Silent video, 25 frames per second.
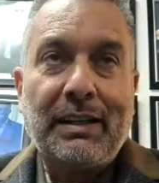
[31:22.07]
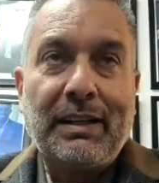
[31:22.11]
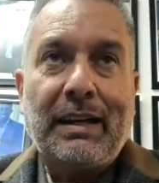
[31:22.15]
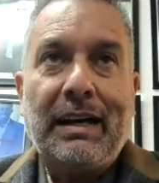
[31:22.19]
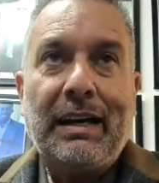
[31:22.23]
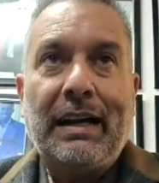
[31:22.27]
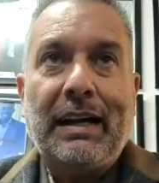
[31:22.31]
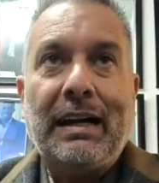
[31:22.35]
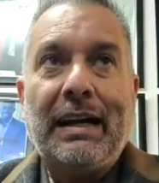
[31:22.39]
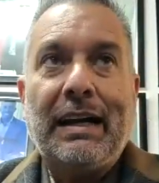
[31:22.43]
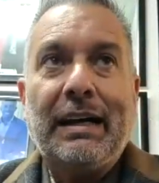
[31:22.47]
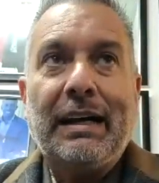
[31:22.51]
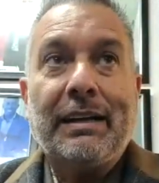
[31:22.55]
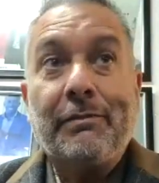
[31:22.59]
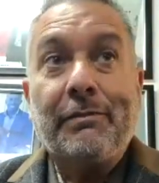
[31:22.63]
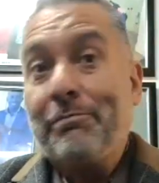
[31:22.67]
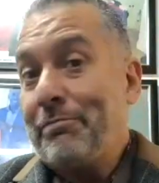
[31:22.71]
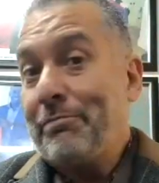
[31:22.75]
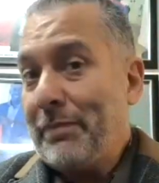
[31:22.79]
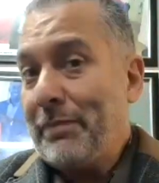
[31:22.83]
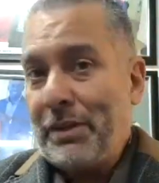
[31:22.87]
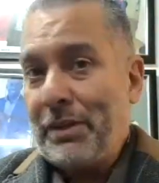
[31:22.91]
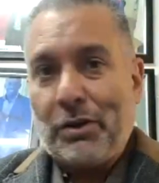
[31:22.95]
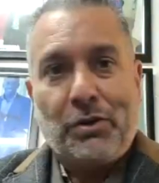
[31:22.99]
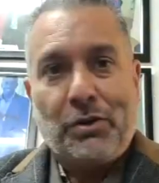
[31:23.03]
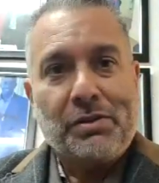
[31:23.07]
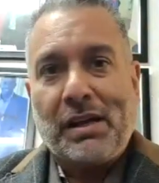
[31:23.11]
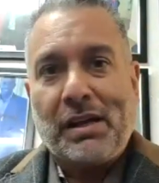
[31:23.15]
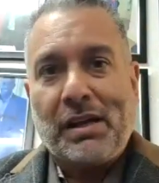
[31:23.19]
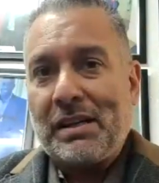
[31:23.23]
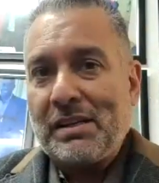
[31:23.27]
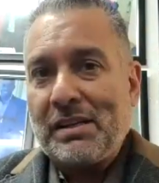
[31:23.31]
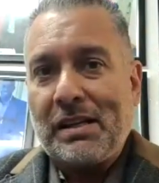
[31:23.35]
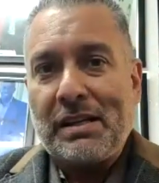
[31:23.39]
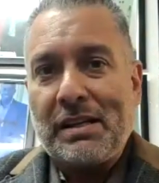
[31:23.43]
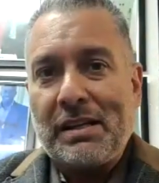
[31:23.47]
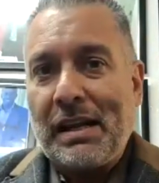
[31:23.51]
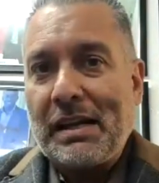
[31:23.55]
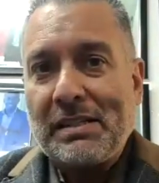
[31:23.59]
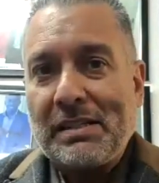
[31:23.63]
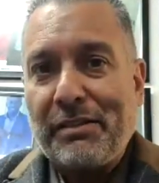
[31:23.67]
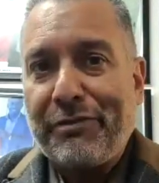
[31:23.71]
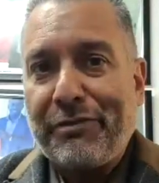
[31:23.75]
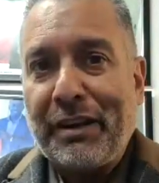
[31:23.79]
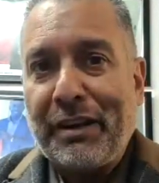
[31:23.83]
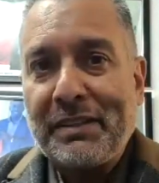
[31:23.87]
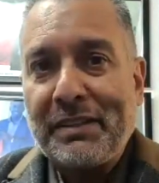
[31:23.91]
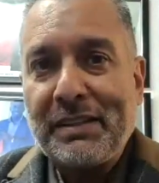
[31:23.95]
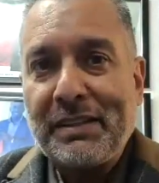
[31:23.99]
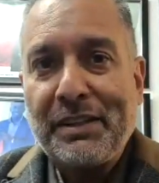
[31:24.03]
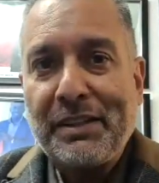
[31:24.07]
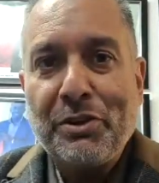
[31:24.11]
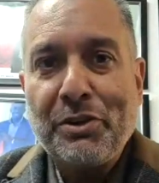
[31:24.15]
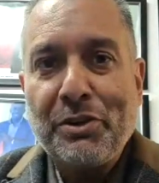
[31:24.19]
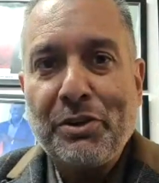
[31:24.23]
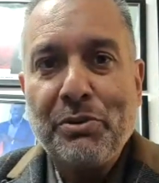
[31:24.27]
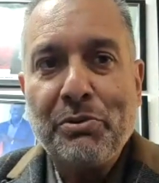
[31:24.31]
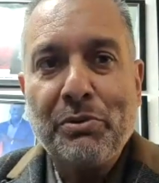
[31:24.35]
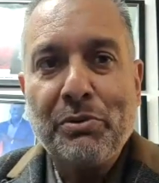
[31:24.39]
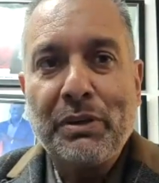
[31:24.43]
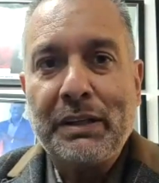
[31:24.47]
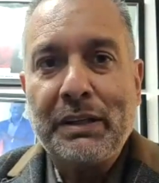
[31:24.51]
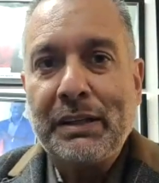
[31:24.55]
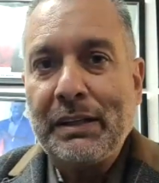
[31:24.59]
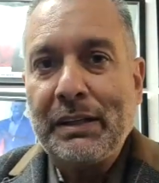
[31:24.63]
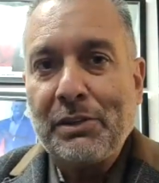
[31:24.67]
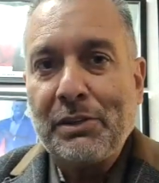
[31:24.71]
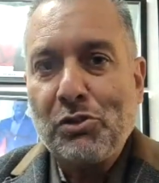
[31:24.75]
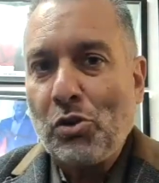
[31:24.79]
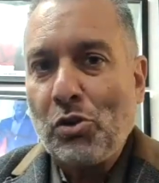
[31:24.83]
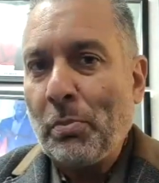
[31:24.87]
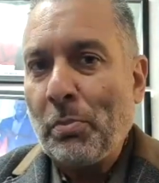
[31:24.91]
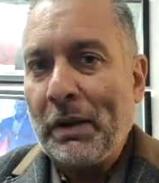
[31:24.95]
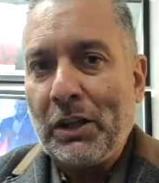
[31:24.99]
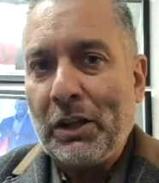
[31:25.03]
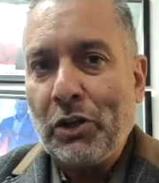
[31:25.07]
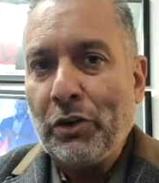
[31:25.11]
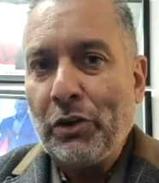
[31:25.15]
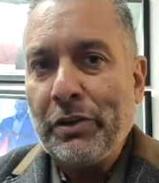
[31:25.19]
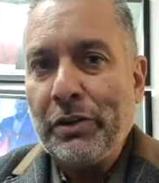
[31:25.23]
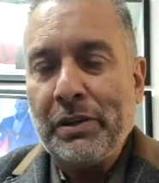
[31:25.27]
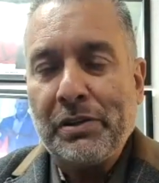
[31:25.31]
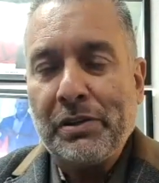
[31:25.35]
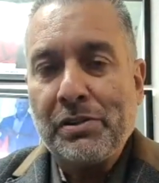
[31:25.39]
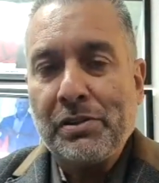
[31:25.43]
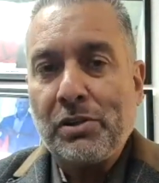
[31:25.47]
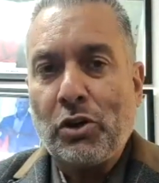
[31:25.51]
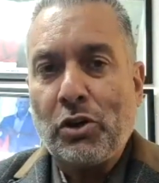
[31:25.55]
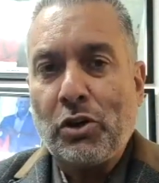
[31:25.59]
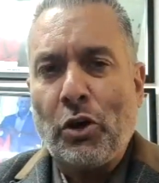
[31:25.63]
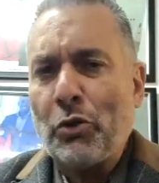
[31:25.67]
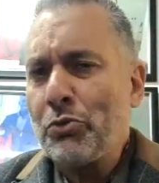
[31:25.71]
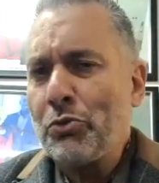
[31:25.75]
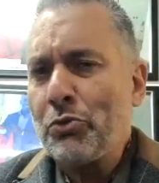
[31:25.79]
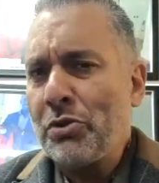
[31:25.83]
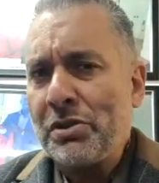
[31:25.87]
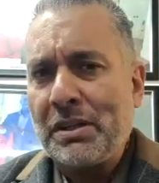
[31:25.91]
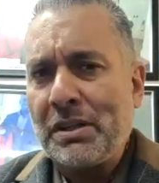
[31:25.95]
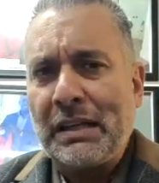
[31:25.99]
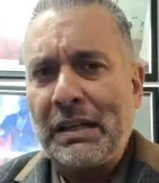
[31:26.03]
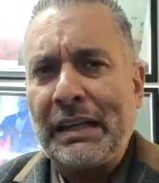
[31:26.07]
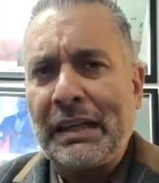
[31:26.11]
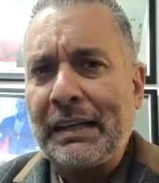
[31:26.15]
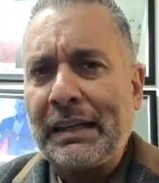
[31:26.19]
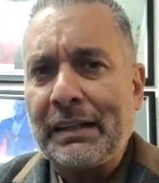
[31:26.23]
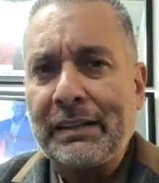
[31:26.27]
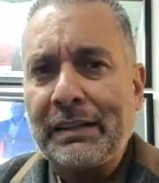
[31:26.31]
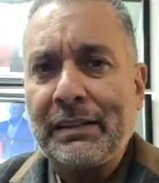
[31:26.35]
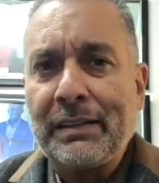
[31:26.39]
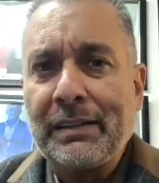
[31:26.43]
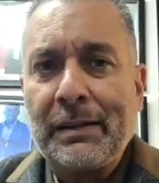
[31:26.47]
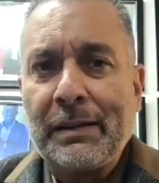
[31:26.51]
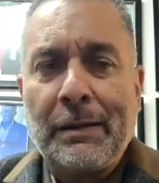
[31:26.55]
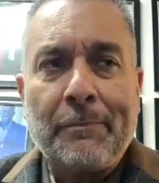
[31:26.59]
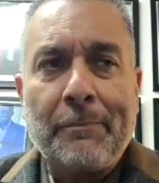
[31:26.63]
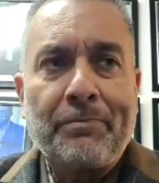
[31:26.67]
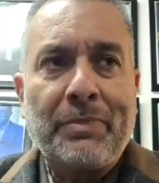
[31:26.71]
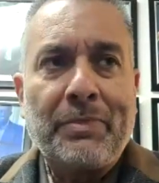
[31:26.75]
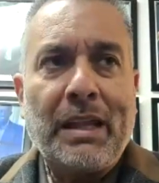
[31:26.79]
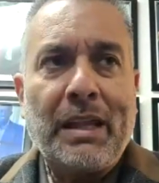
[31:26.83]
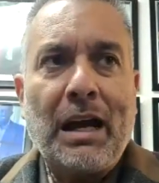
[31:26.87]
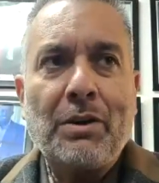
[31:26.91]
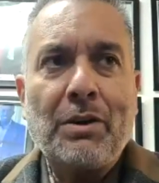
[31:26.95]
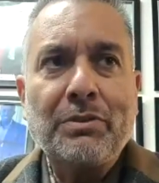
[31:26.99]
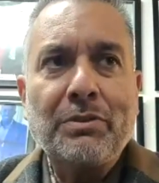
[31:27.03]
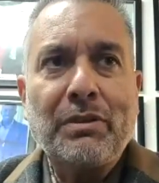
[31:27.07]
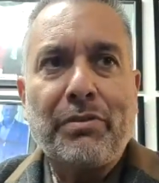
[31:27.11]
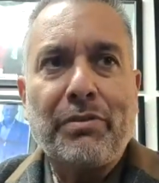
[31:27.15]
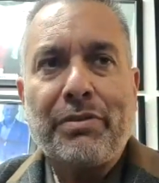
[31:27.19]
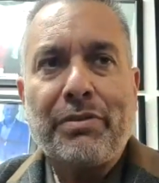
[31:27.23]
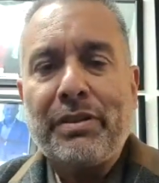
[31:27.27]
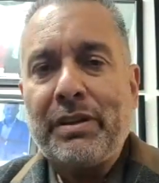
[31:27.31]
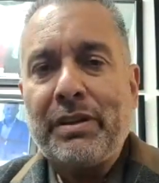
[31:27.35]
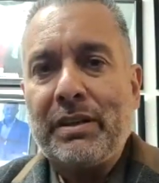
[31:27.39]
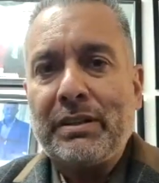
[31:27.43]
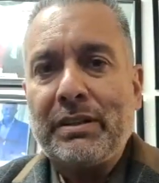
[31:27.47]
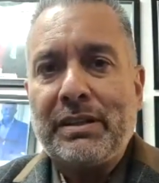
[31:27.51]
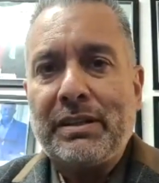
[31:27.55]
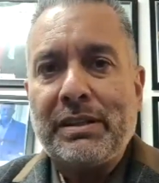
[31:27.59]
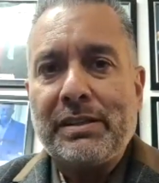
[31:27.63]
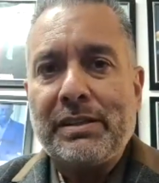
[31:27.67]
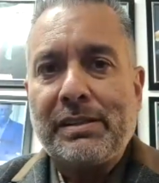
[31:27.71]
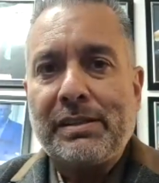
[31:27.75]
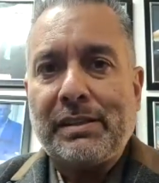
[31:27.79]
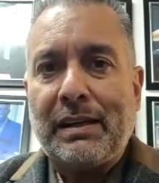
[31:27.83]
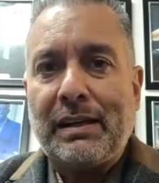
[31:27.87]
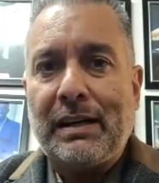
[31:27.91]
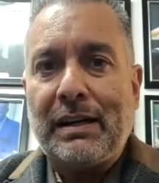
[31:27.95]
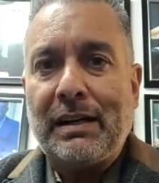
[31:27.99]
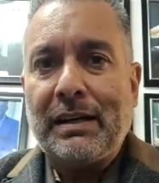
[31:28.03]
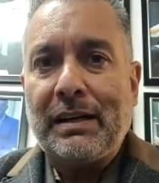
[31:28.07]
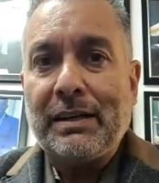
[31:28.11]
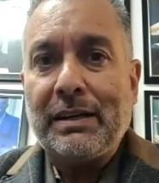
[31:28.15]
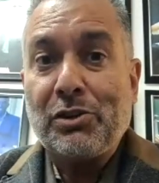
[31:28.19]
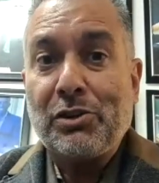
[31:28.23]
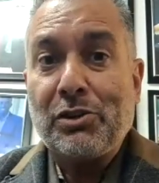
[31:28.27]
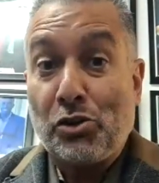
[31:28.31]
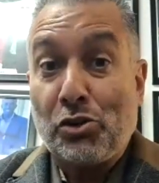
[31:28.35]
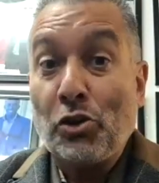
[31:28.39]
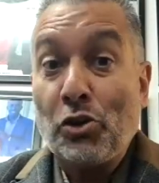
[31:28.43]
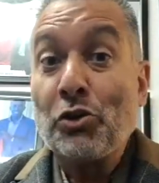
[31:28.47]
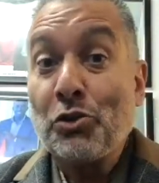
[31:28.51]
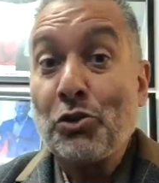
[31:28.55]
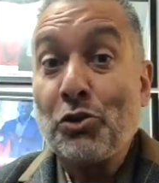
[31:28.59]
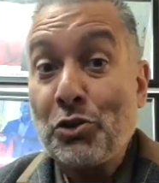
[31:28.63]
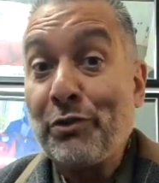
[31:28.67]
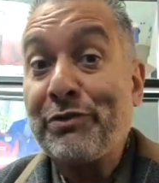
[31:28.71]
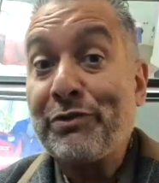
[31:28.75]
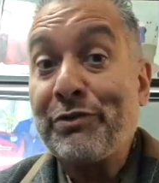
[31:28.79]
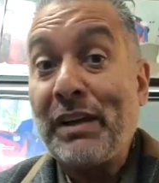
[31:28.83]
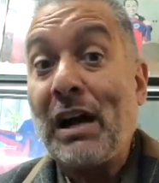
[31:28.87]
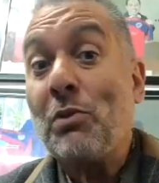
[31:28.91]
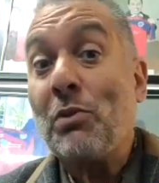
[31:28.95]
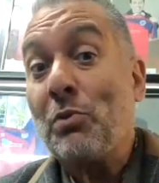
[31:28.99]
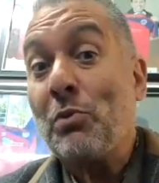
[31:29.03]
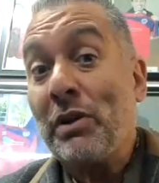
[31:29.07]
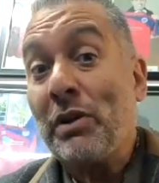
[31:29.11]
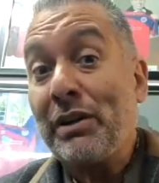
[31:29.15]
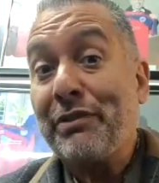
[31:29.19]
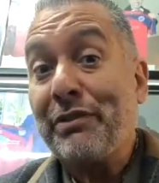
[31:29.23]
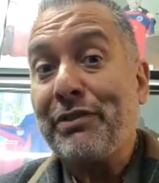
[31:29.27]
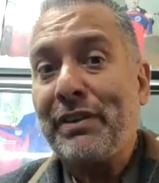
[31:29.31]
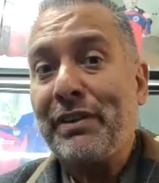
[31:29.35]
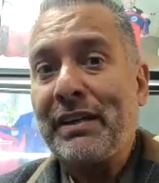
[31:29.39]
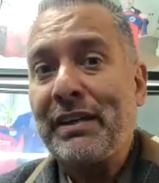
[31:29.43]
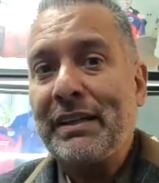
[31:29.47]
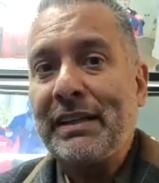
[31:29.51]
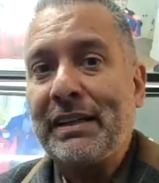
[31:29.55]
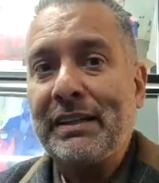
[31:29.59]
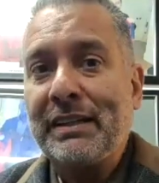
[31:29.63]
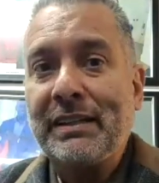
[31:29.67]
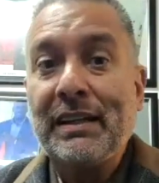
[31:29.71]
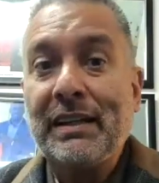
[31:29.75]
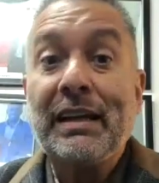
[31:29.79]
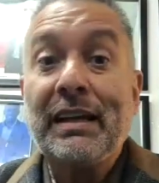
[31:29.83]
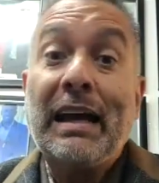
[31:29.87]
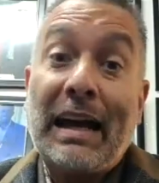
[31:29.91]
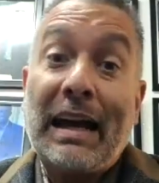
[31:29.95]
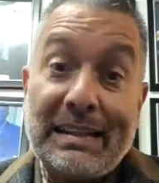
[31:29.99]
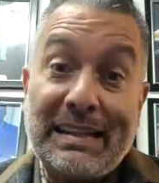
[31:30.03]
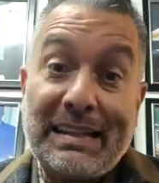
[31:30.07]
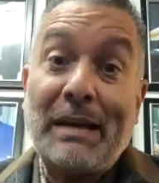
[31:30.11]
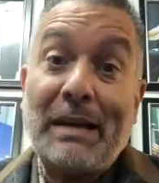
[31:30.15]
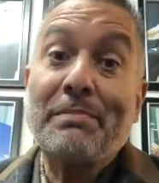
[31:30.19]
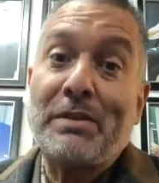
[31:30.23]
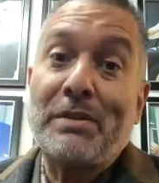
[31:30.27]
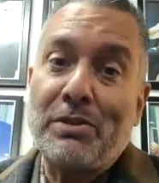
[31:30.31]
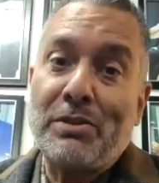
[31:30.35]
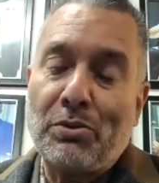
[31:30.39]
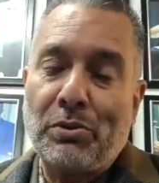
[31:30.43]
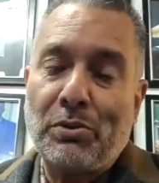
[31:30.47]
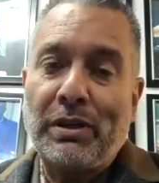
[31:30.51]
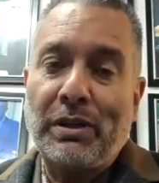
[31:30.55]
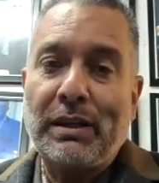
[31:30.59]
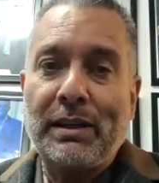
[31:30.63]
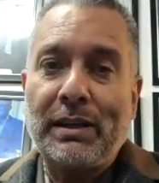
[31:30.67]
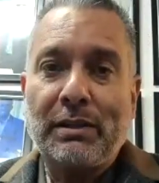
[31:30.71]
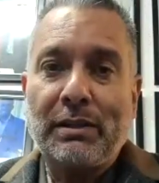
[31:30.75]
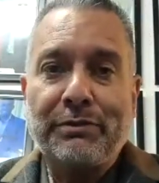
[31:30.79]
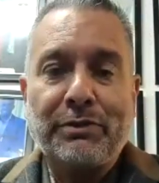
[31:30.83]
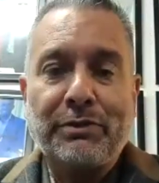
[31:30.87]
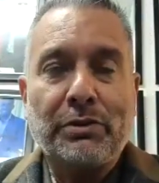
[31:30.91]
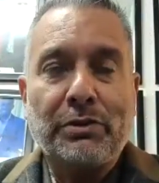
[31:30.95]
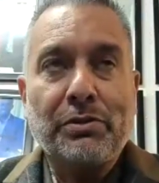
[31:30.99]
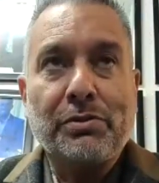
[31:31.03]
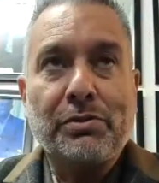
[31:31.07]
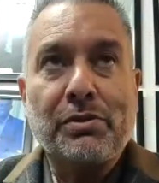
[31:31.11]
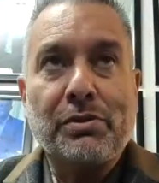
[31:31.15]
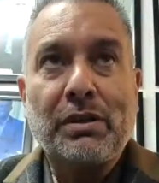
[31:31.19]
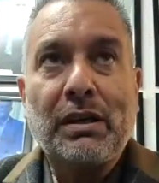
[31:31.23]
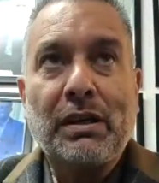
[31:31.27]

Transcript: And, it has affected you and so many others. Coaches in England now in the 30s are sons of that way of thinking, adapted to England, of course.